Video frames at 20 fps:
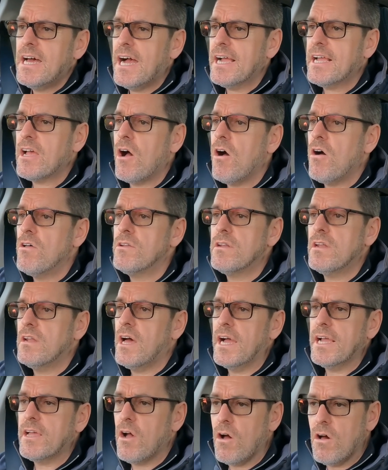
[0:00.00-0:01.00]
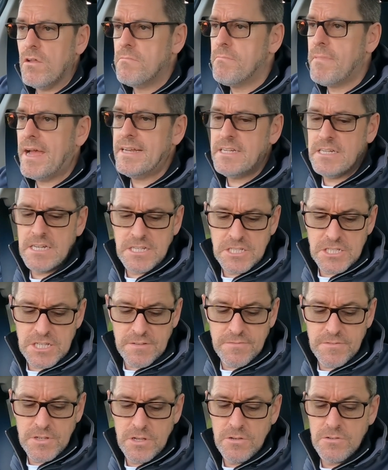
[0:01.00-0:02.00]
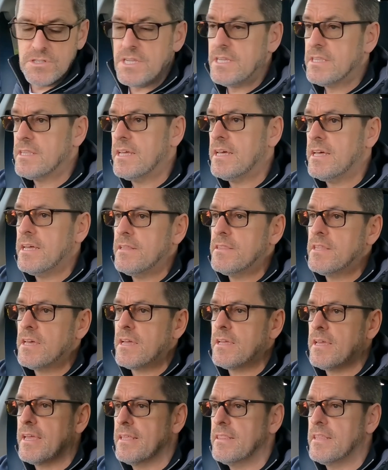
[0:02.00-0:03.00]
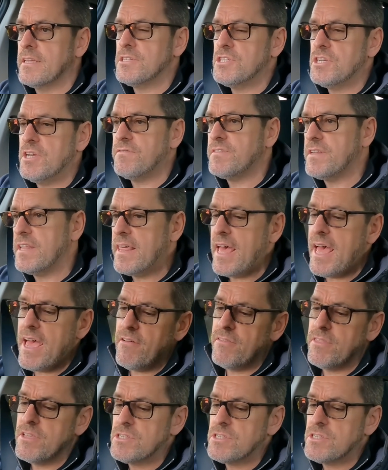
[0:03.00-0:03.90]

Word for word: I can't manually shift using the shifter there.